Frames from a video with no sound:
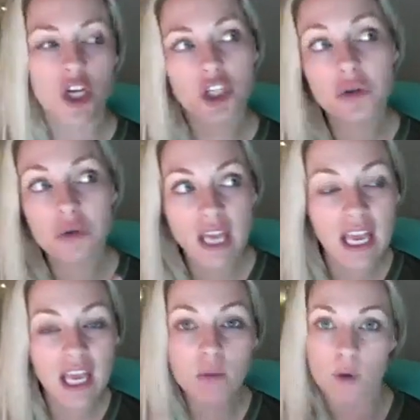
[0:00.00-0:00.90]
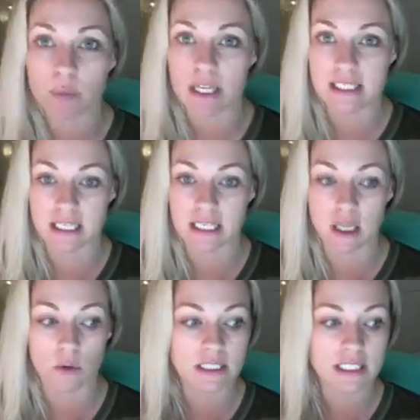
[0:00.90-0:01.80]
You can replace a
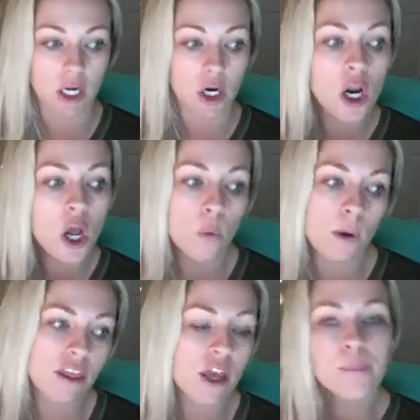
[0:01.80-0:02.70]
yellow container with